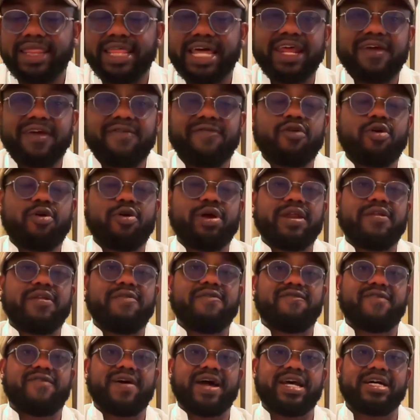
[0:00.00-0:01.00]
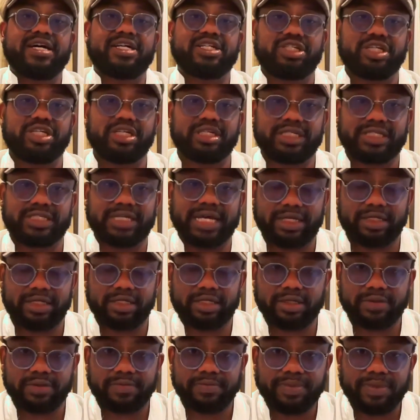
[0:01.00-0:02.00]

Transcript: Then if you're in the financial sector,